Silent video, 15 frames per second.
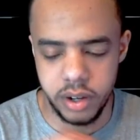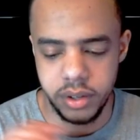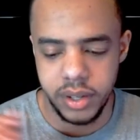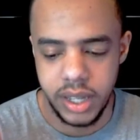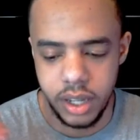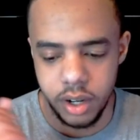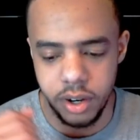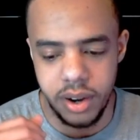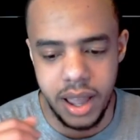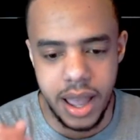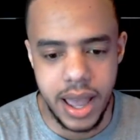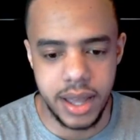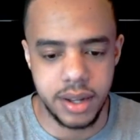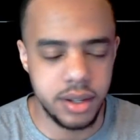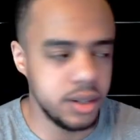here
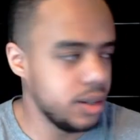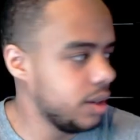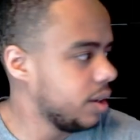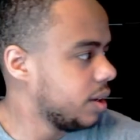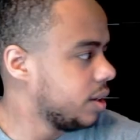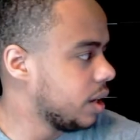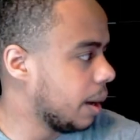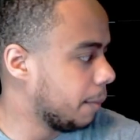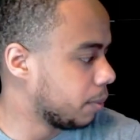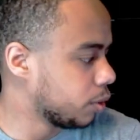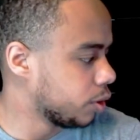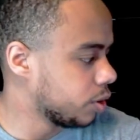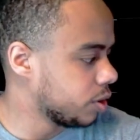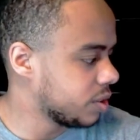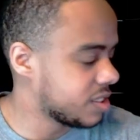at
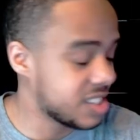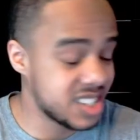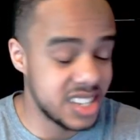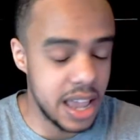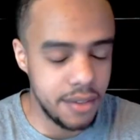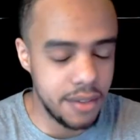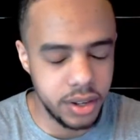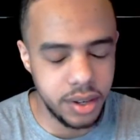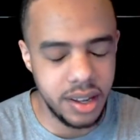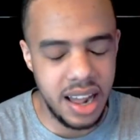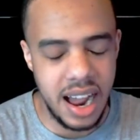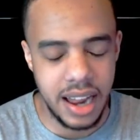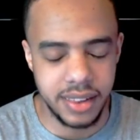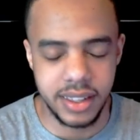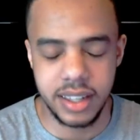number 7,
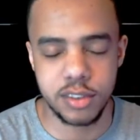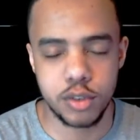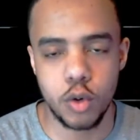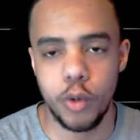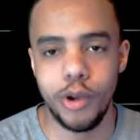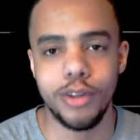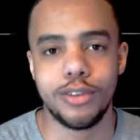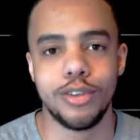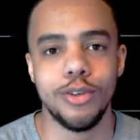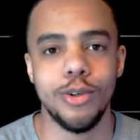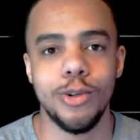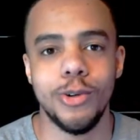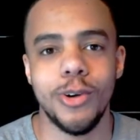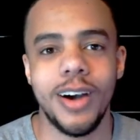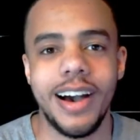I think is going
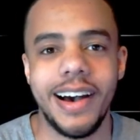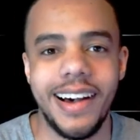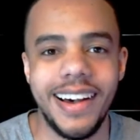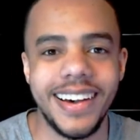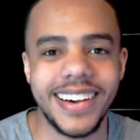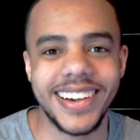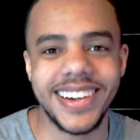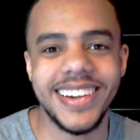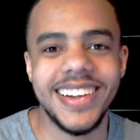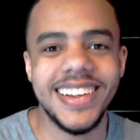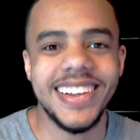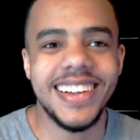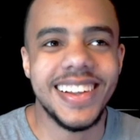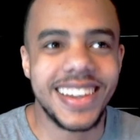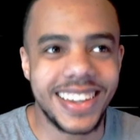to
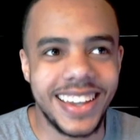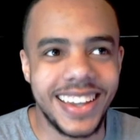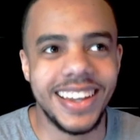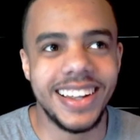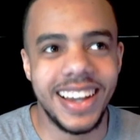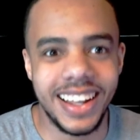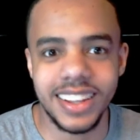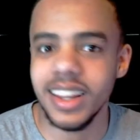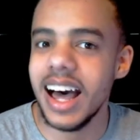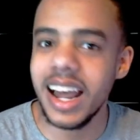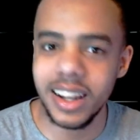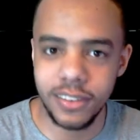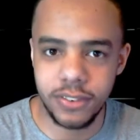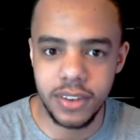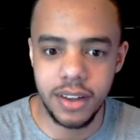get a lot
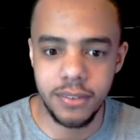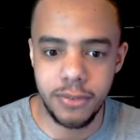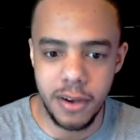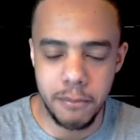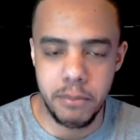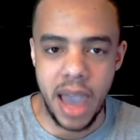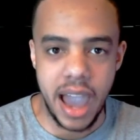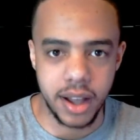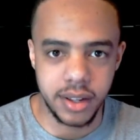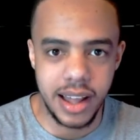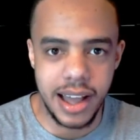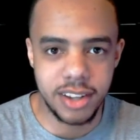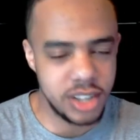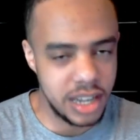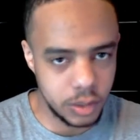of
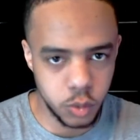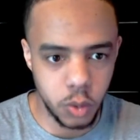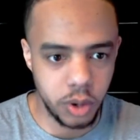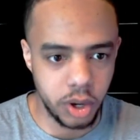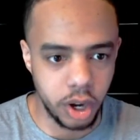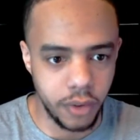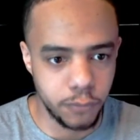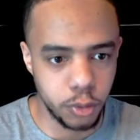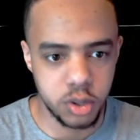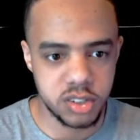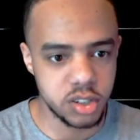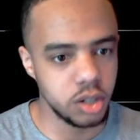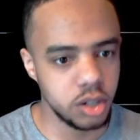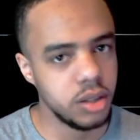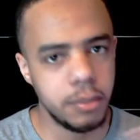backlash. That's what we're here for.
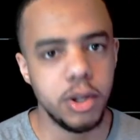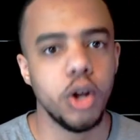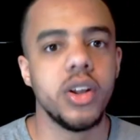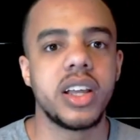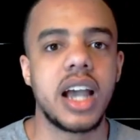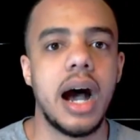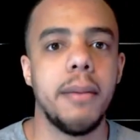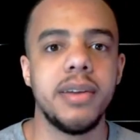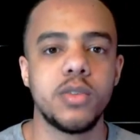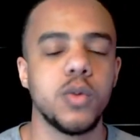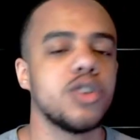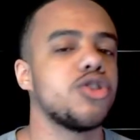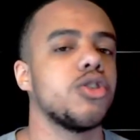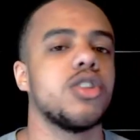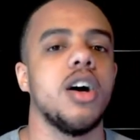So let me know in the comments
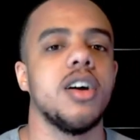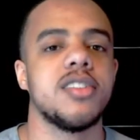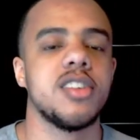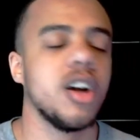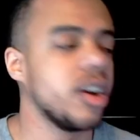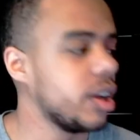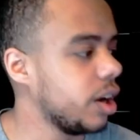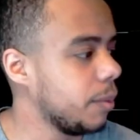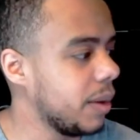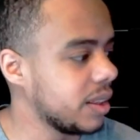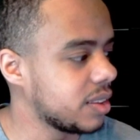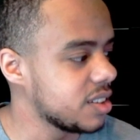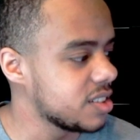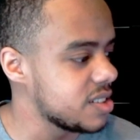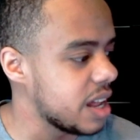what your thoughts are here about
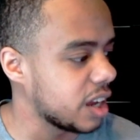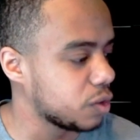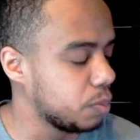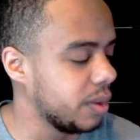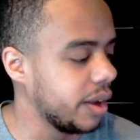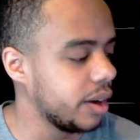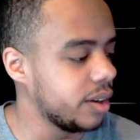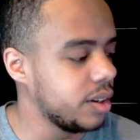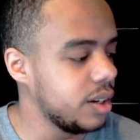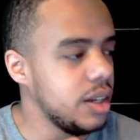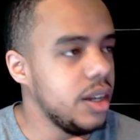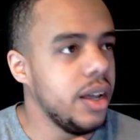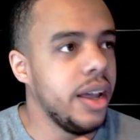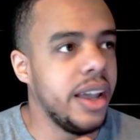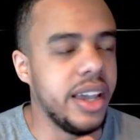this next player.
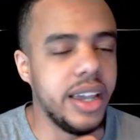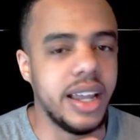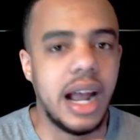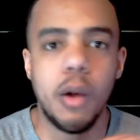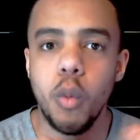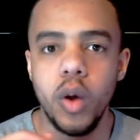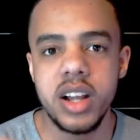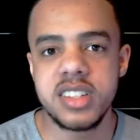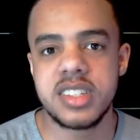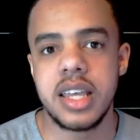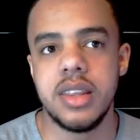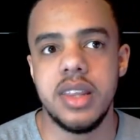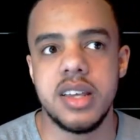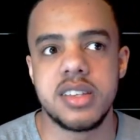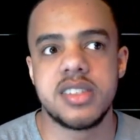And I want to say
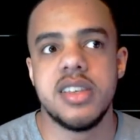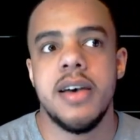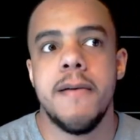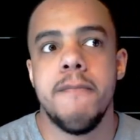this.